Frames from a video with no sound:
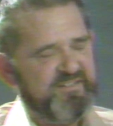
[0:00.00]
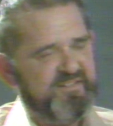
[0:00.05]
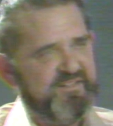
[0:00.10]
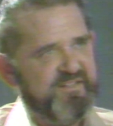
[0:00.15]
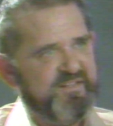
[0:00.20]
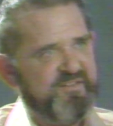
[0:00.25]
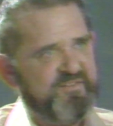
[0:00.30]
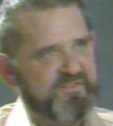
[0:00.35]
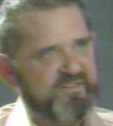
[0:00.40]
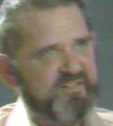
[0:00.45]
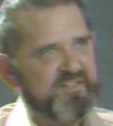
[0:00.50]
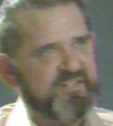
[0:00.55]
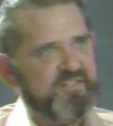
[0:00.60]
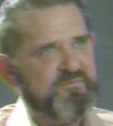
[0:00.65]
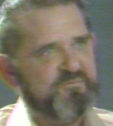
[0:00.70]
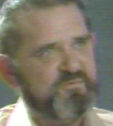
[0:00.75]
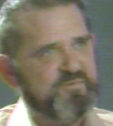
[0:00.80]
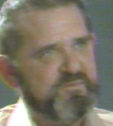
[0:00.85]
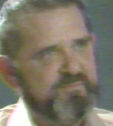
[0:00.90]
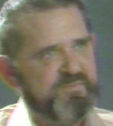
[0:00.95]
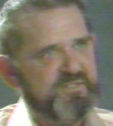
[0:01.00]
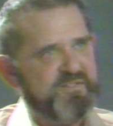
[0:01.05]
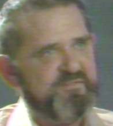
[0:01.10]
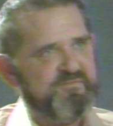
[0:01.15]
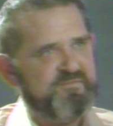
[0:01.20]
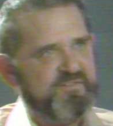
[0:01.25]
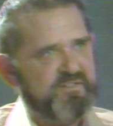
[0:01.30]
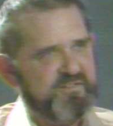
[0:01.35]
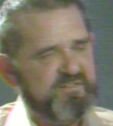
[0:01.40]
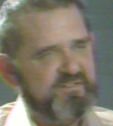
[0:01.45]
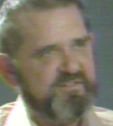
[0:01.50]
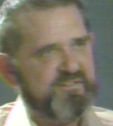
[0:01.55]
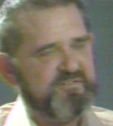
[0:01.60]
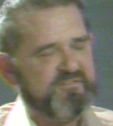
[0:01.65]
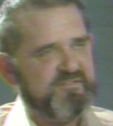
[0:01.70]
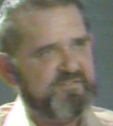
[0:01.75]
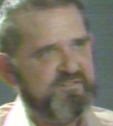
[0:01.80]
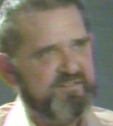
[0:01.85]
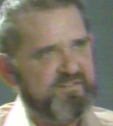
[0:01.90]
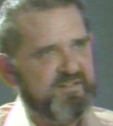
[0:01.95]
I, I think it would be a very
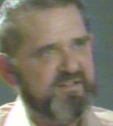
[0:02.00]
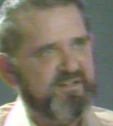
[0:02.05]
interesting